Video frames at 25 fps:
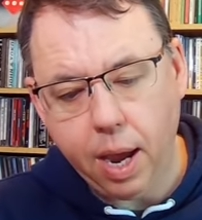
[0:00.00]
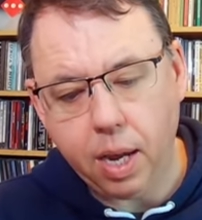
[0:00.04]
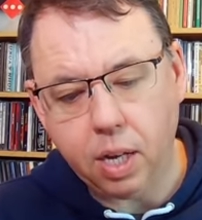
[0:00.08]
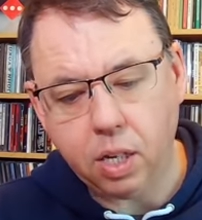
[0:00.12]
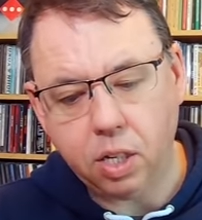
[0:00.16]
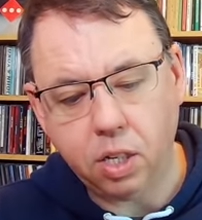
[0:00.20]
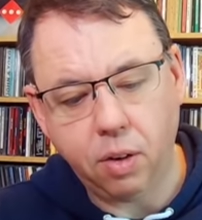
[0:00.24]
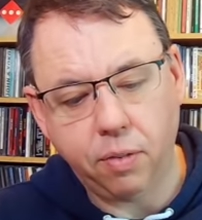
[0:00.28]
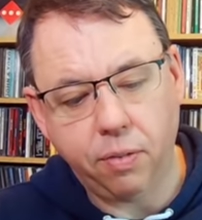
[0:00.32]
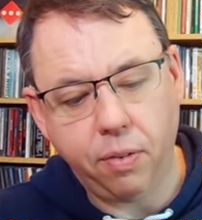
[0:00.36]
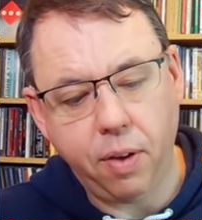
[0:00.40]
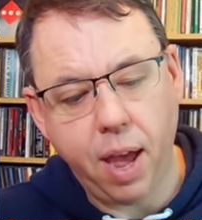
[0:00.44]

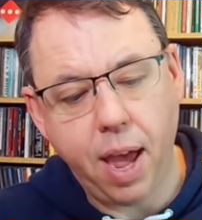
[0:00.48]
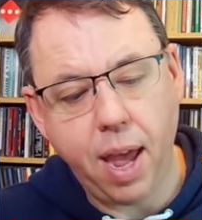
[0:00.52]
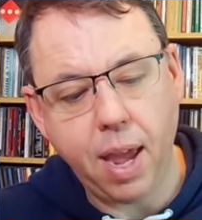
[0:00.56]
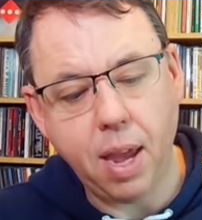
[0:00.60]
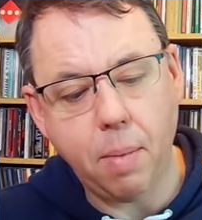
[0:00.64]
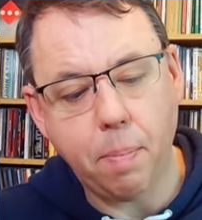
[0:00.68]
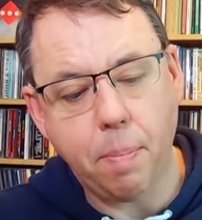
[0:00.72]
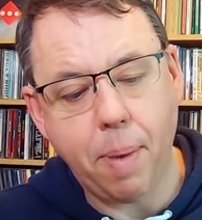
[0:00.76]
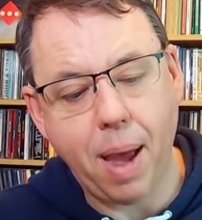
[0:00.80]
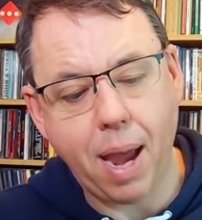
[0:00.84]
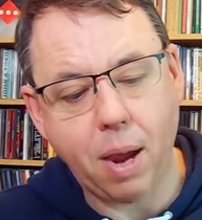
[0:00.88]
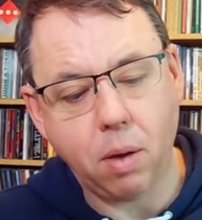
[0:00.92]
So for
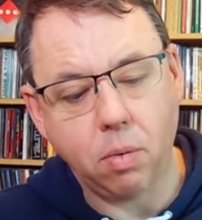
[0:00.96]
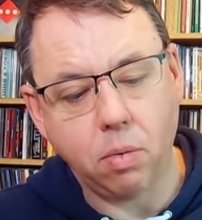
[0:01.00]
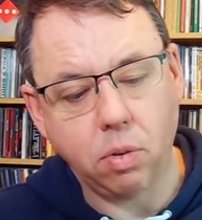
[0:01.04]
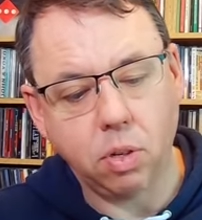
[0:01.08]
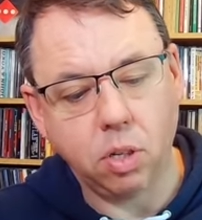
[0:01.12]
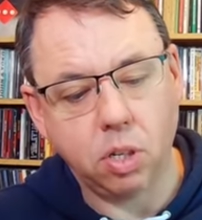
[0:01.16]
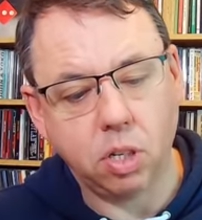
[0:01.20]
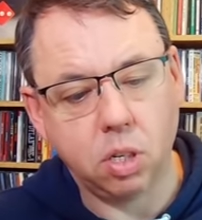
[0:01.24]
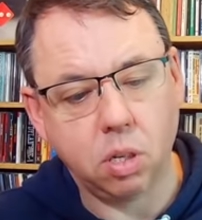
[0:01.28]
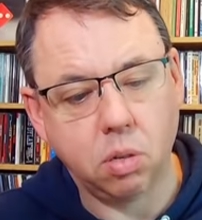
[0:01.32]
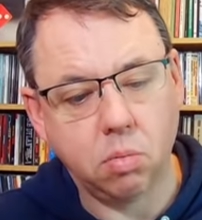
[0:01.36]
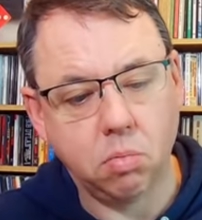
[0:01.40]

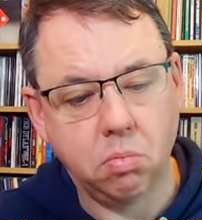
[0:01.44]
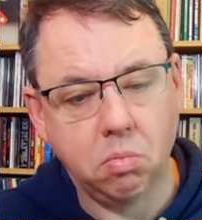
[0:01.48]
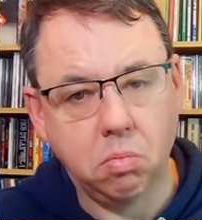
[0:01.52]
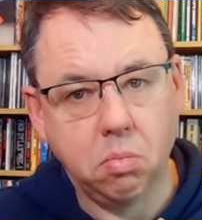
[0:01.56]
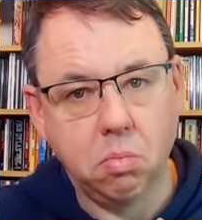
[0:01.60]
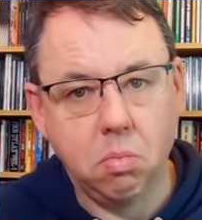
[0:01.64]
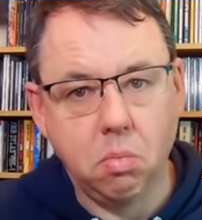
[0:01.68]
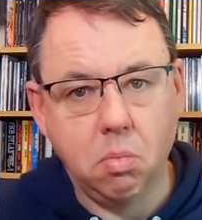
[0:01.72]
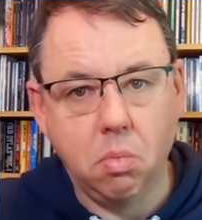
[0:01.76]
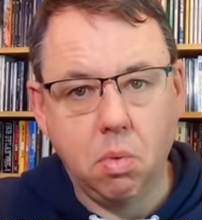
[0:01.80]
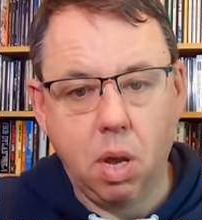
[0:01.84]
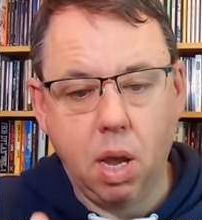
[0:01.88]
£8,
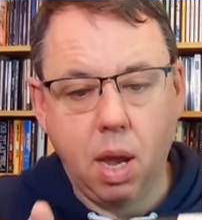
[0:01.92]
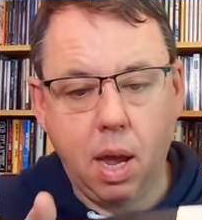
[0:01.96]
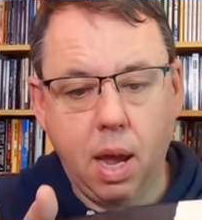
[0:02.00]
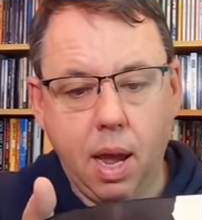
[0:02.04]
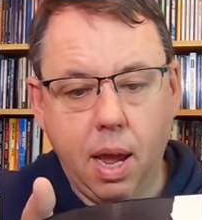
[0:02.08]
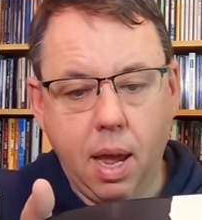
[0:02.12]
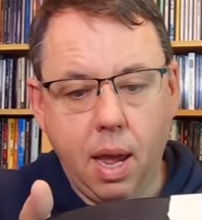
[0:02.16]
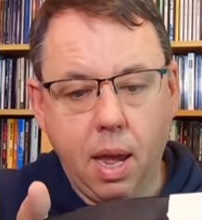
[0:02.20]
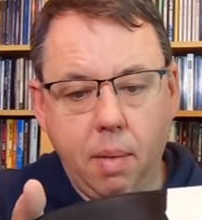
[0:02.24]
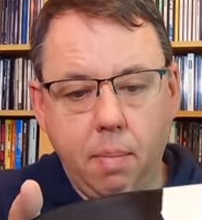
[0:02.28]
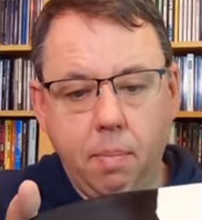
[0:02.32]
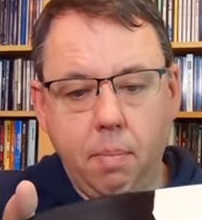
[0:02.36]

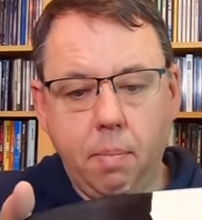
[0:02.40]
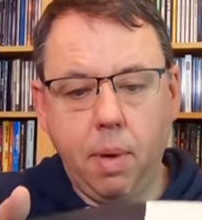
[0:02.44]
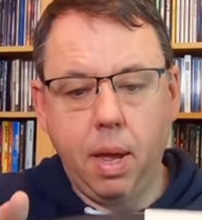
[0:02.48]
I'm